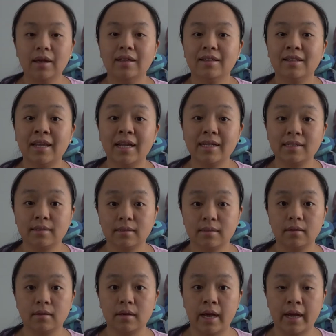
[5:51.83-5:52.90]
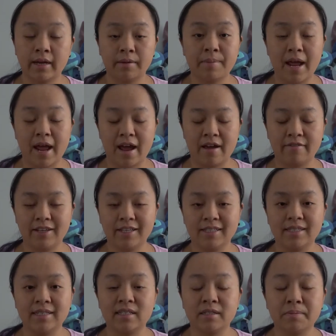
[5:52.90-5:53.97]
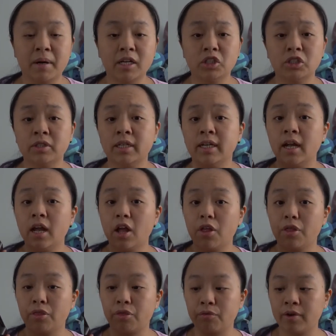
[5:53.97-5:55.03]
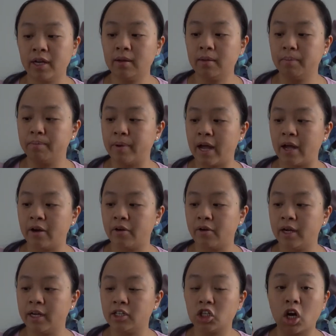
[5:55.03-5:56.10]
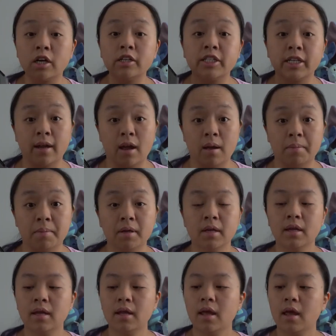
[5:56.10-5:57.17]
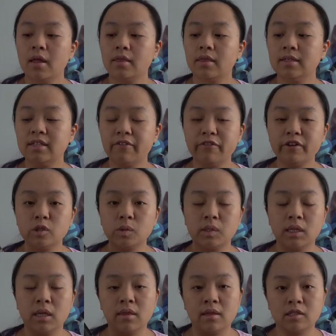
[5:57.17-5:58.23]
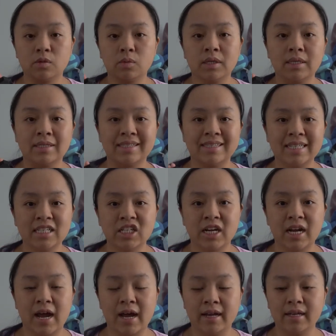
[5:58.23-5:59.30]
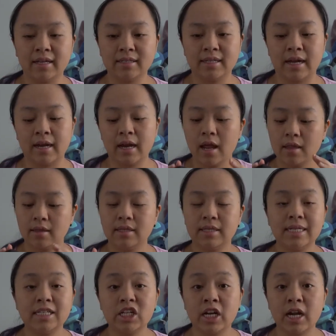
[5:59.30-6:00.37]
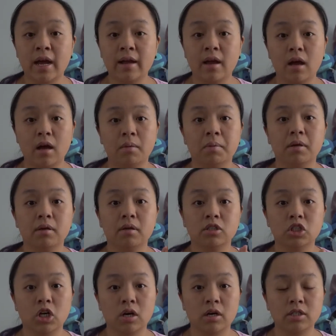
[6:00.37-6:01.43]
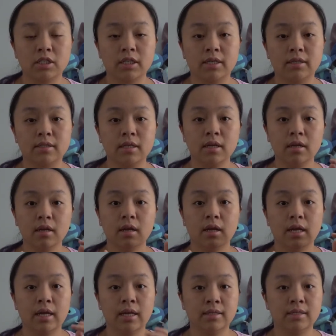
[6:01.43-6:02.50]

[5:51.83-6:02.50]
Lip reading: The next item I have is the Savoi 3 battery charging hub. The difference between this one and the DJI is that the DJI hub charges in